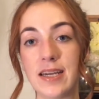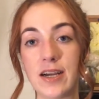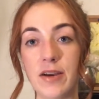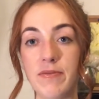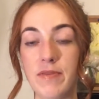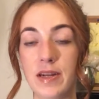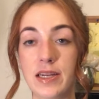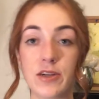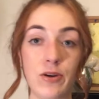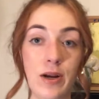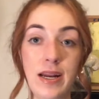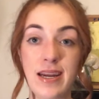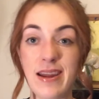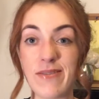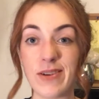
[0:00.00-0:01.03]
I've literally
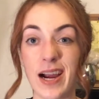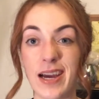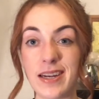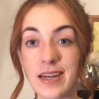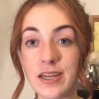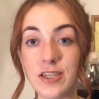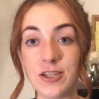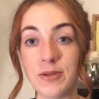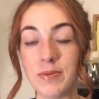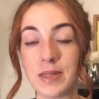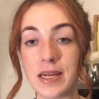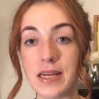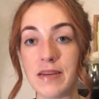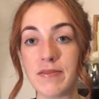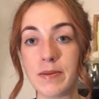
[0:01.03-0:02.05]
never had an issue with
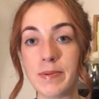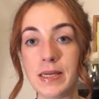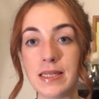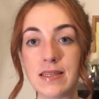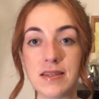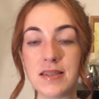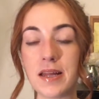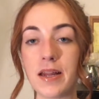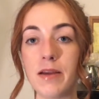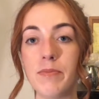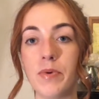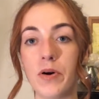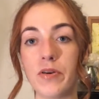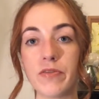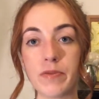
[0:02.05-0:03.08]
any of the pieces that I
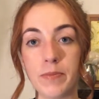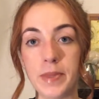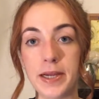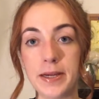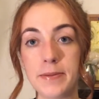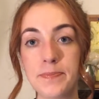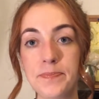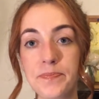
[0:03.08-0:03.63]
bought from there.